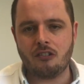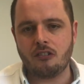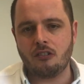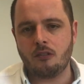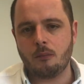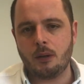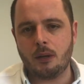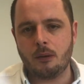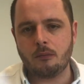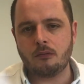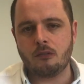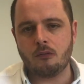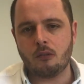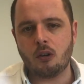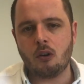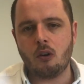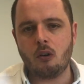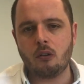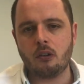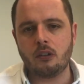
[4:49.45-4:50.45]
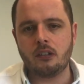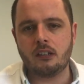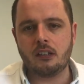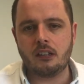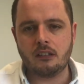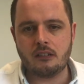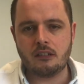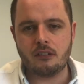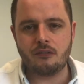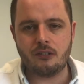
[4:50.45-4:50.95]
and you'll be able to recall it in the
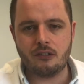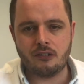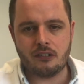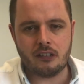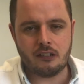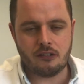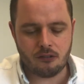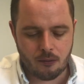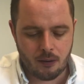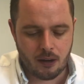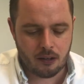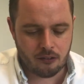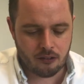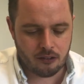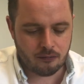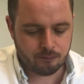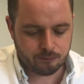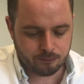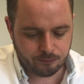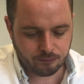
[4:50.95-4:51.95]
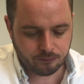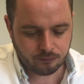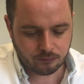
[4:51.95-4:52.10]
interview situation.